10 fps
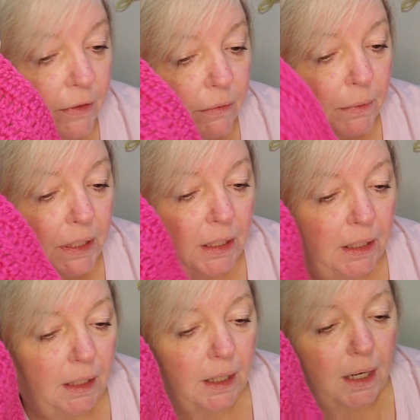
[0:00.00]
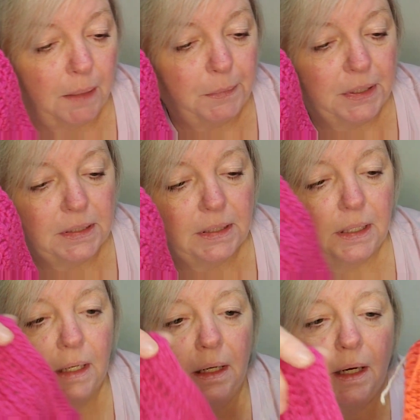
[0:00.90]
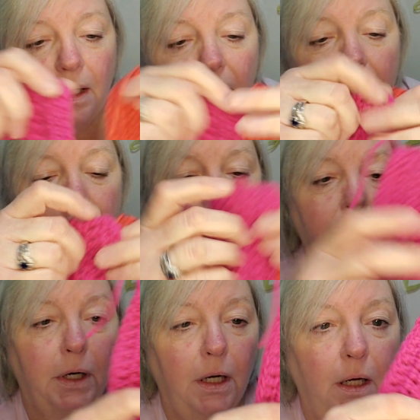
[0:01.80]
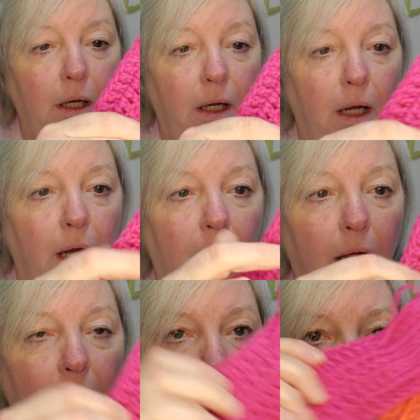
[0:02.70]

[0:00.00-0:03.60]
three, I'm going to say out of these three, the